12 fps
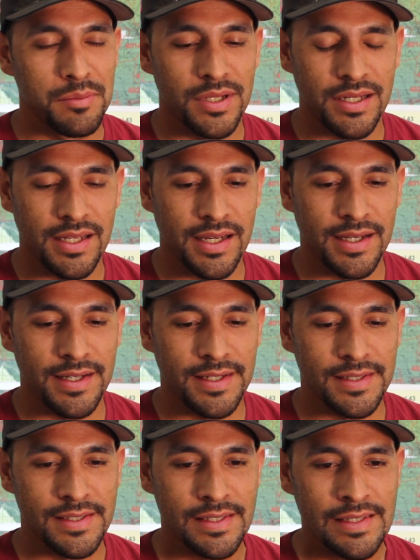But
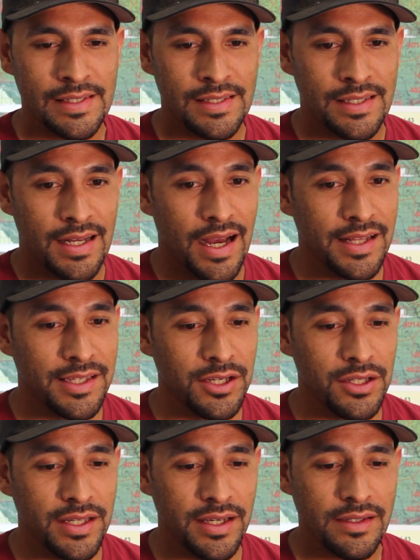
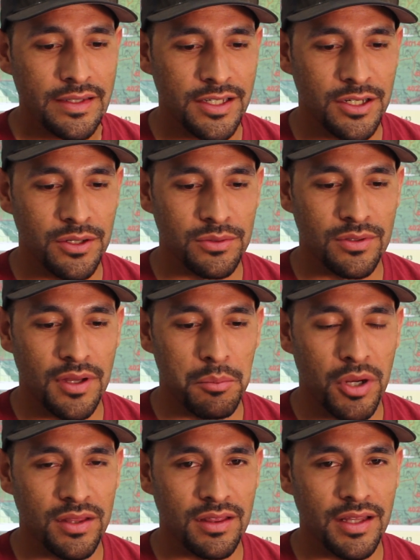ideally, a
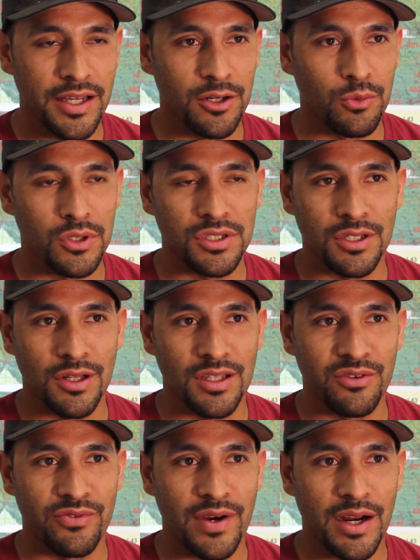month later, we're still
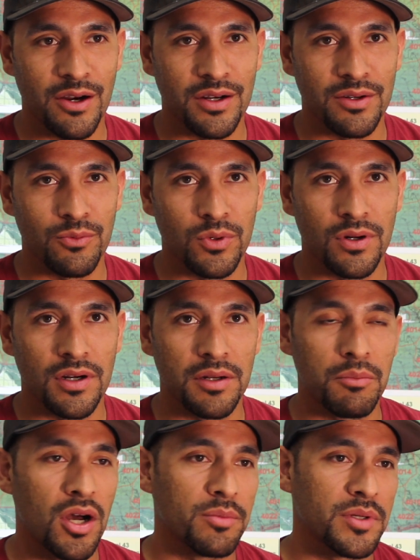on the fire, and we're
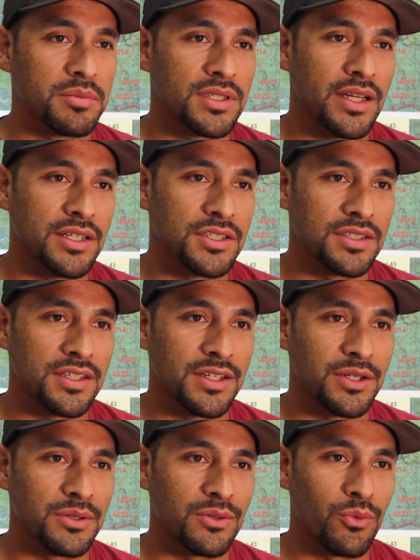on mop-up stages,
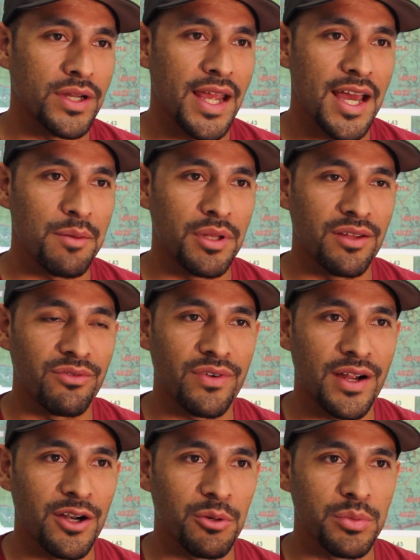rehabbing the
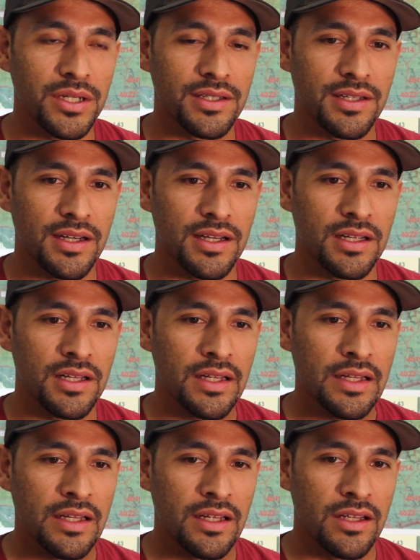fire, but,
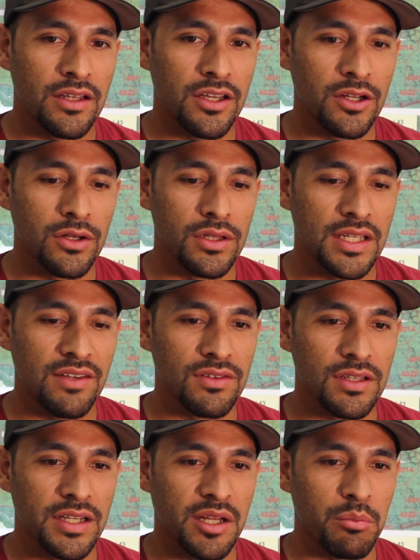
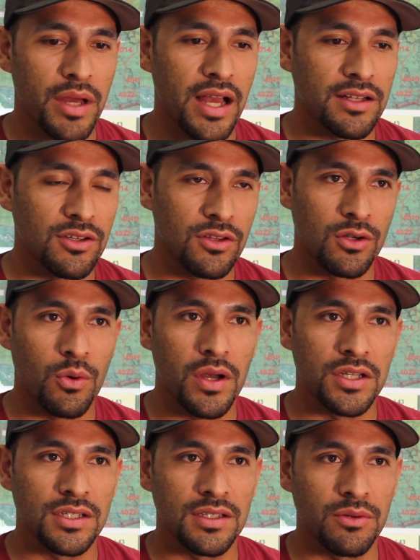even looking back to the
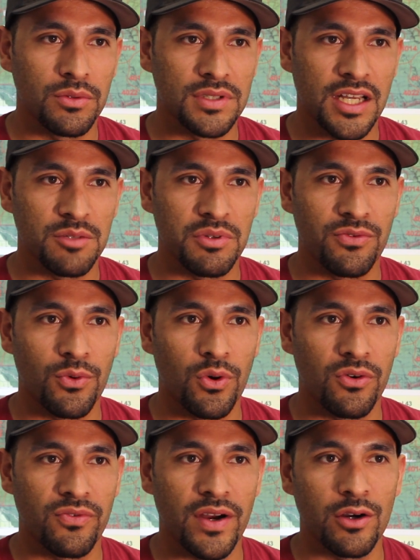question that was asked
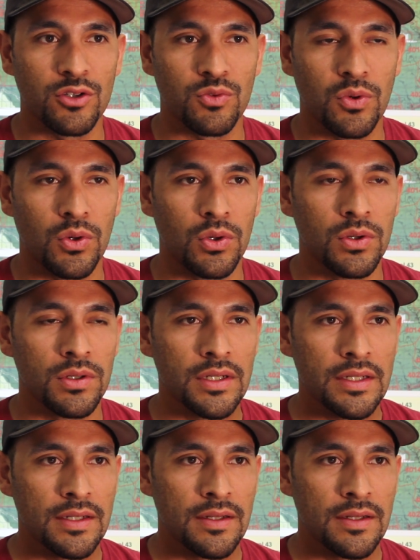before, fire's role,